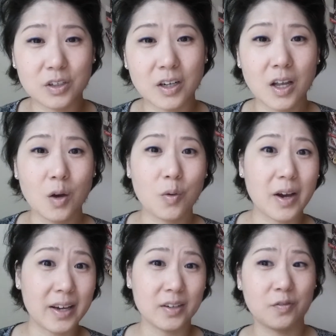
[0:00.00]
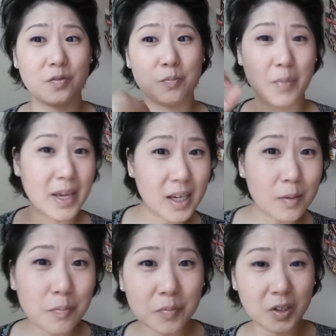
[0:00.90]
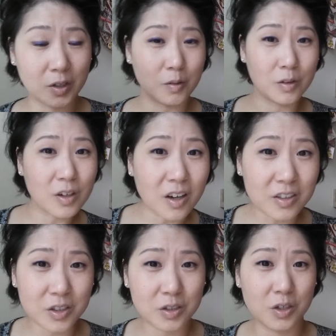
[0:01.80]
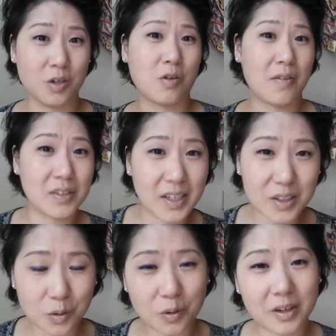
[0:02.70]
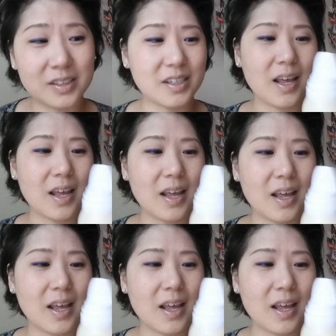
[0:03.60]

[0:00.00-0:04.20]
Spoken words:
Or what kind of makeup, you know, look do you gravitate towards?